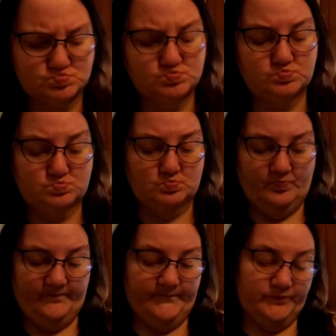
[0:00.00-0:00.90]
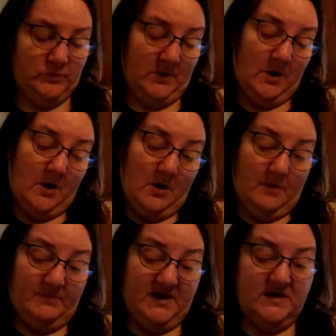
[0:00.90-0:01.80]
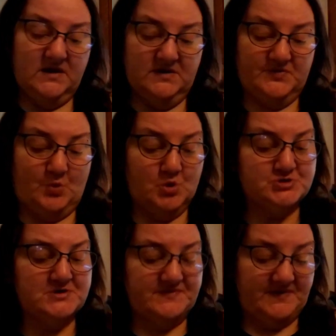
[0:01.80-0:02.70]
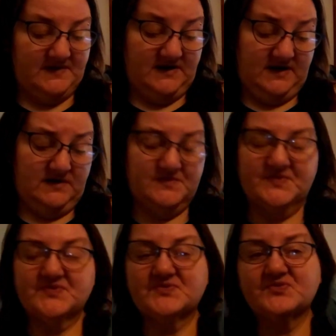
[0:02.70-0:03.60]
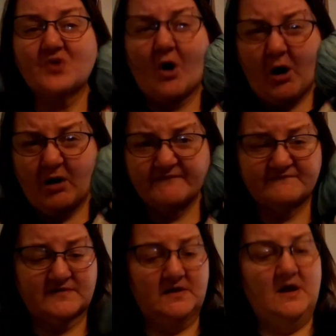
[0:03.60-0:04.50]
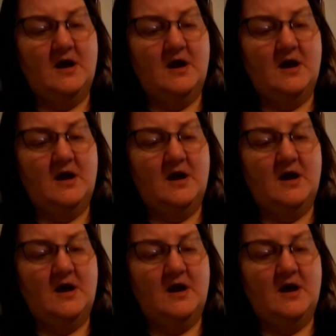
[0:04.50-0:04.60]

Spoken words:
But it is gorgeous and it is soft.